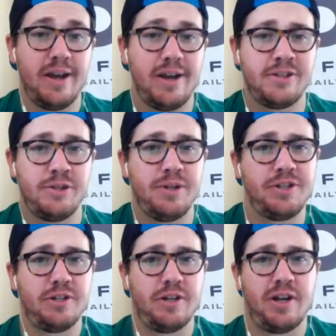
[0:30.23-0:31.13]
as you
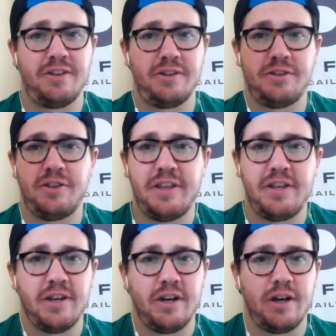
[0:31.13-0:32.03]
mentioned, I think
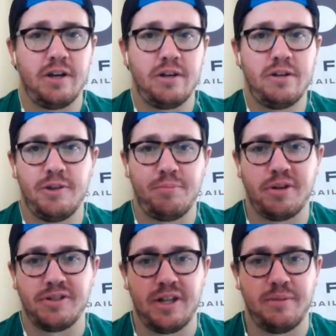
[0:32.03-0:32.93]
the uh, the
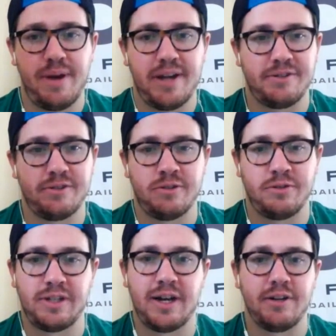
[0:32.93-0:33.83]
price down bats is certainly
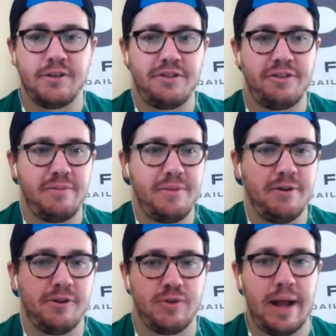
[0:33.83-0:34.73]
kind of the theme here
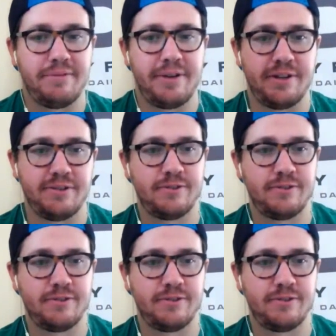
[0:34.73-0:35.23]
on DraftKings.